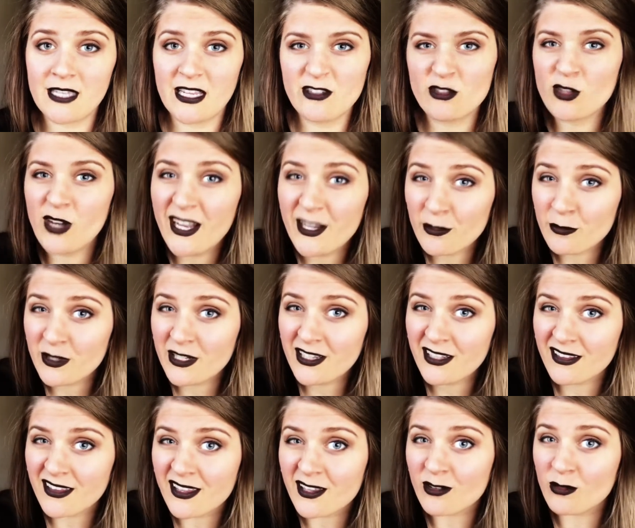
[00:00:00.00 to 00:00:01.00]
I try to read
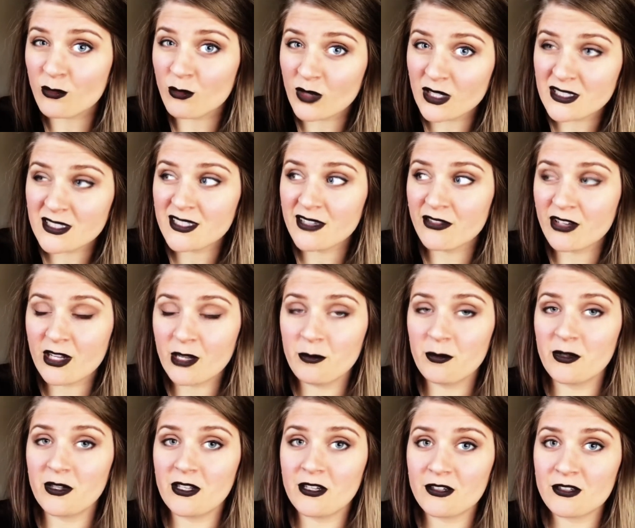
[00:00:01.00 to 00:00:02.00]
it like once every
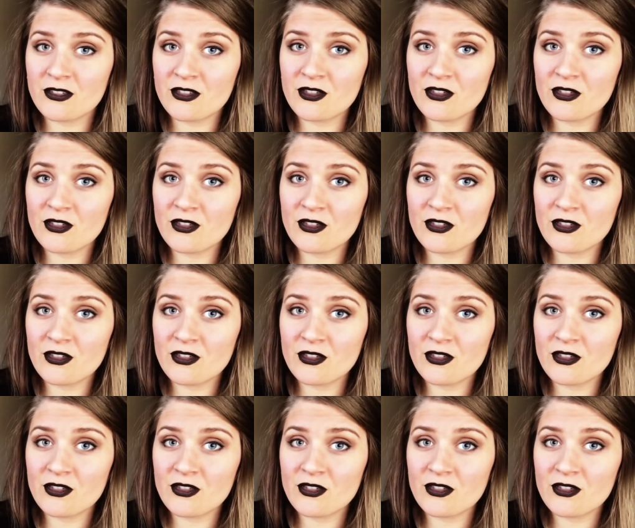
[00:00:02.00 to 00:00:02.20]
couple of years